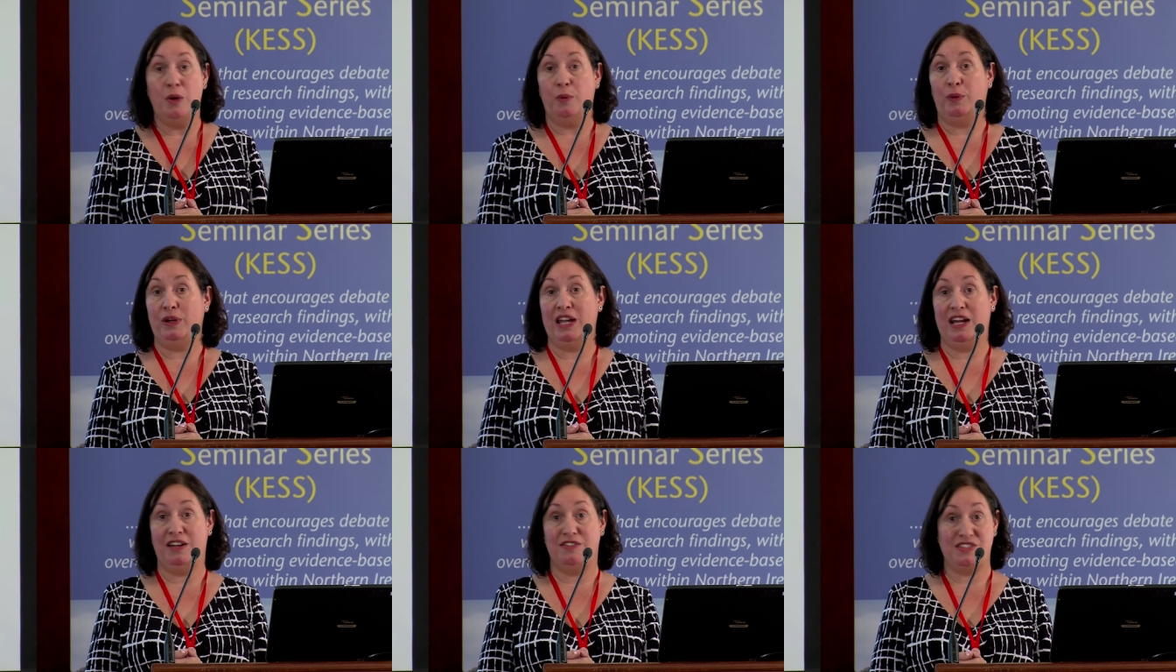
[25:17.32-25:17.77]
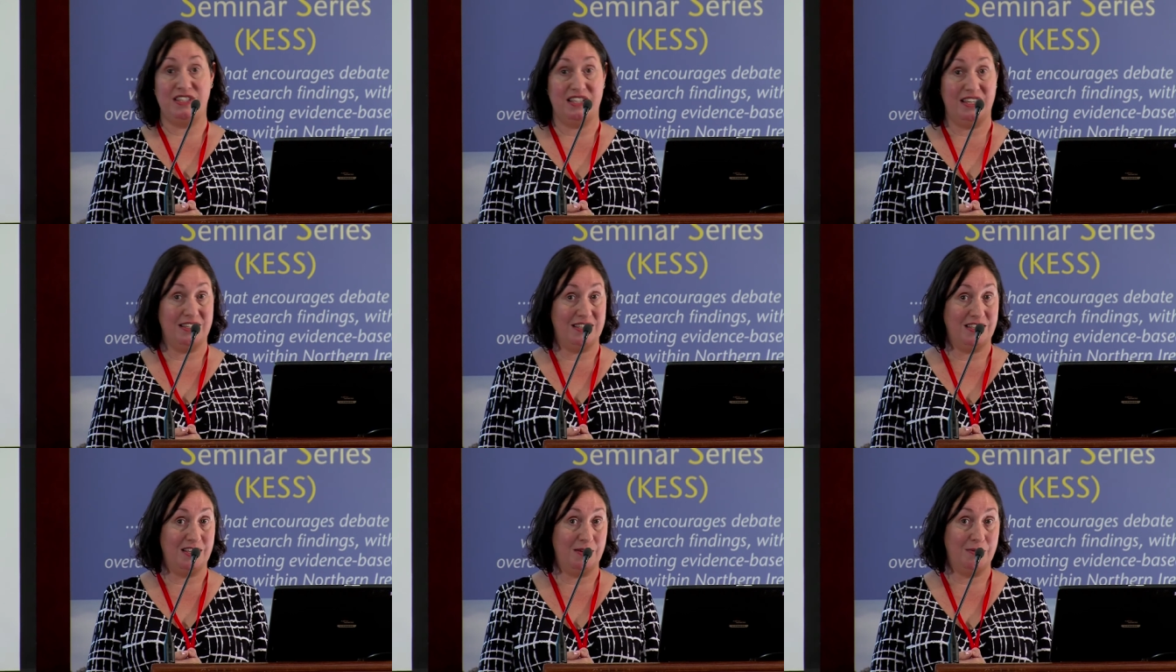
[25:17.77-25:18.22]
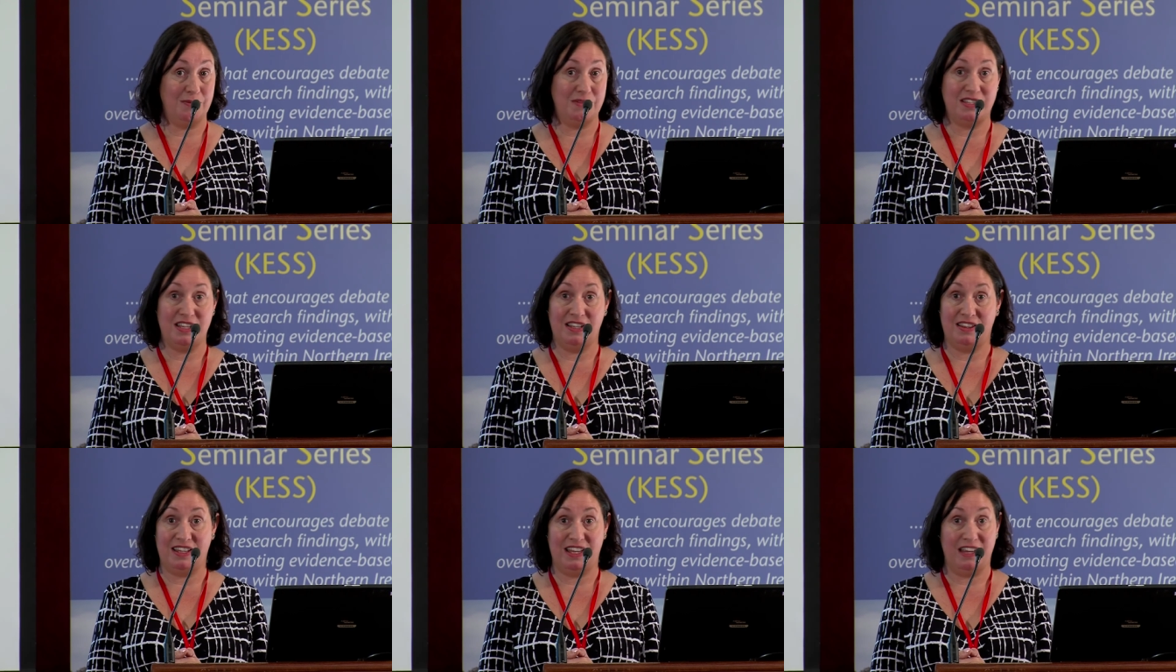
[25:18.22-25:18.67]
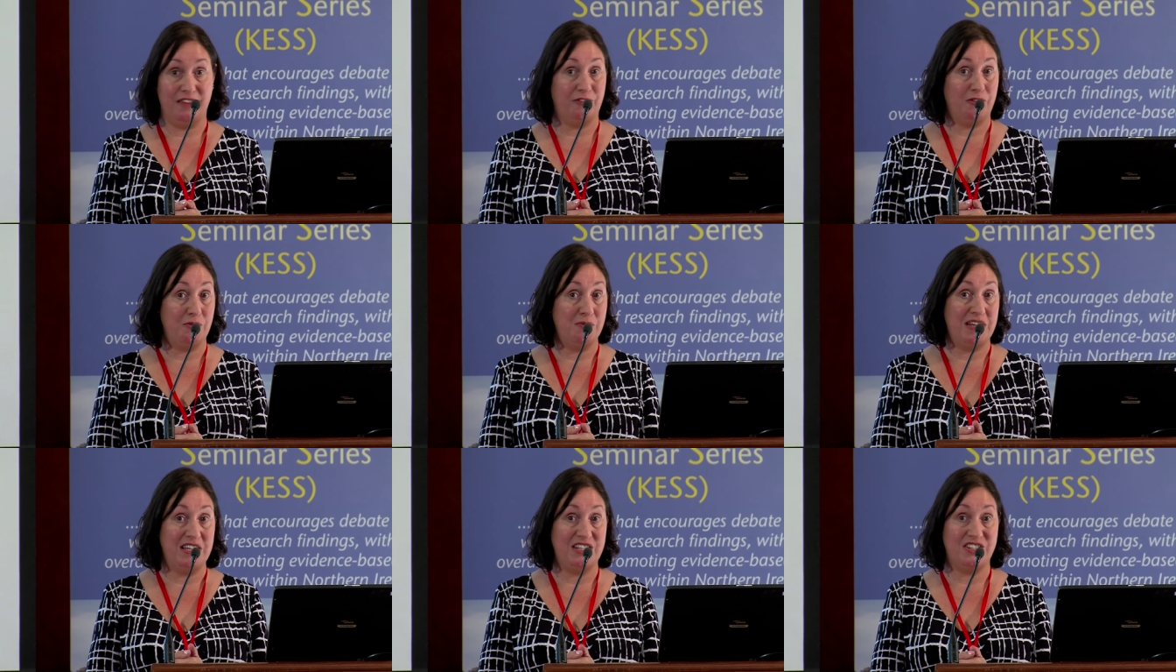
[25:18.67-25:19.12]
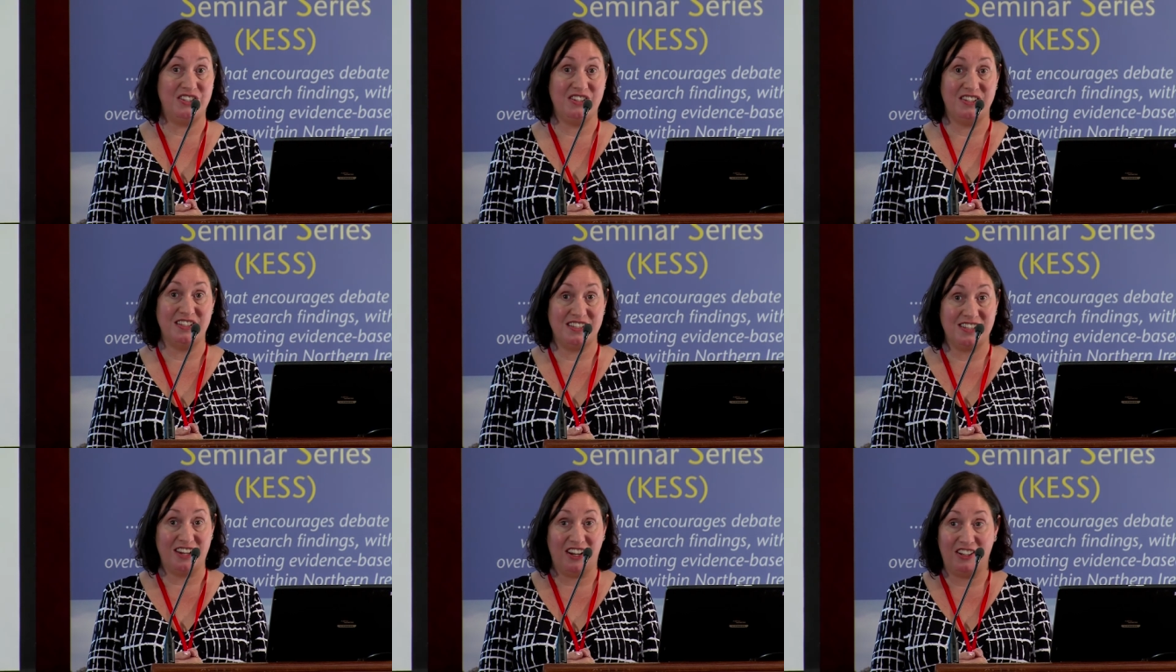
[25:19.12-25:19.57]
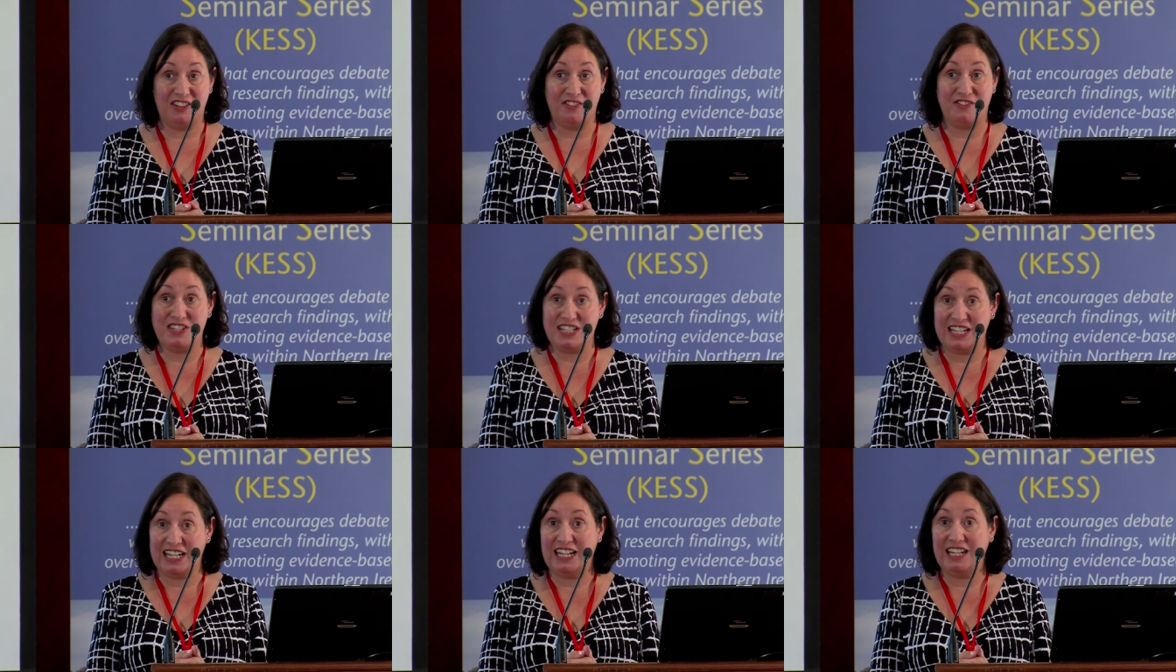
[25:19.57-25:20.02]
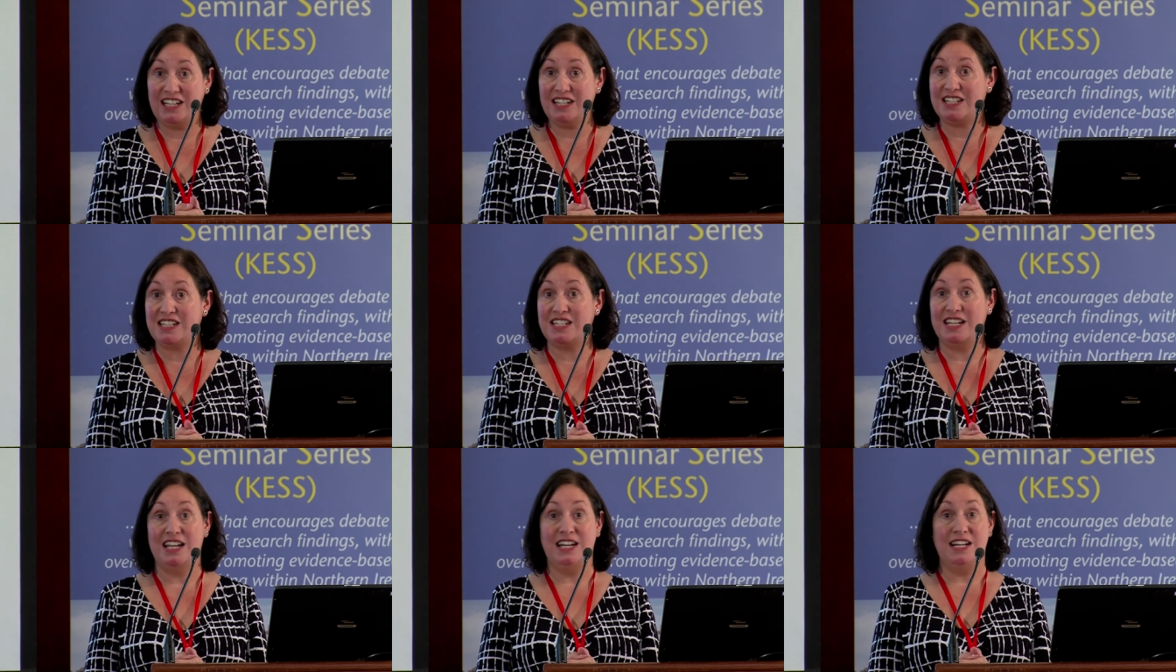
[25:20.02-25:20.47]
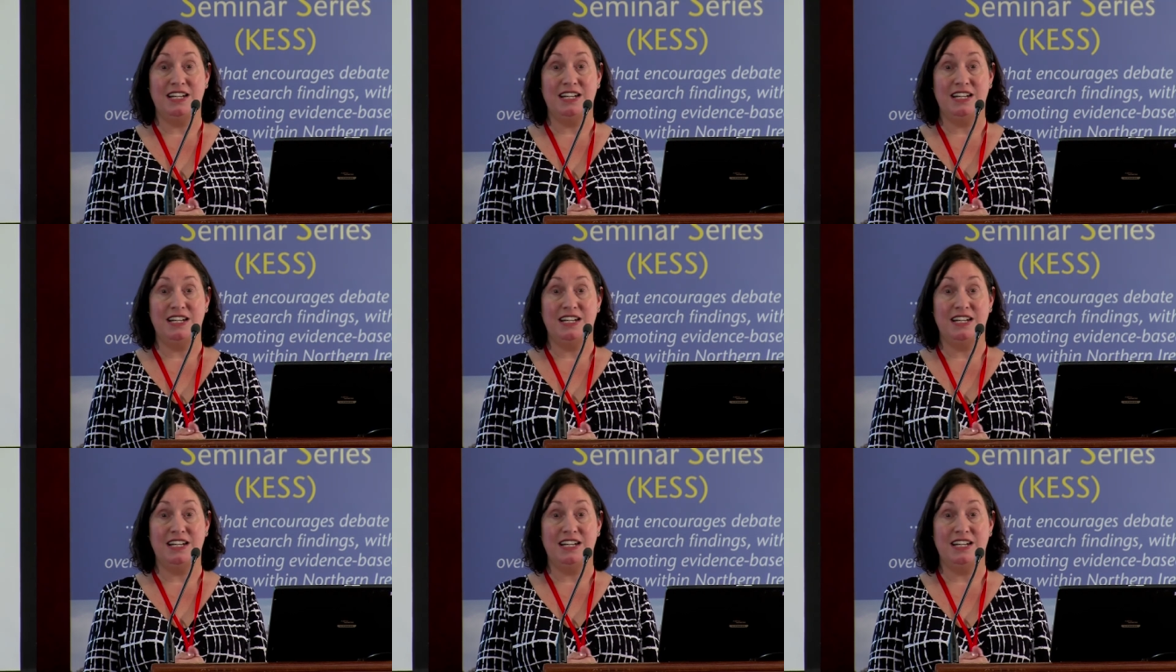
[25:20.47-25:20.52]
We have systems that the information is out of date,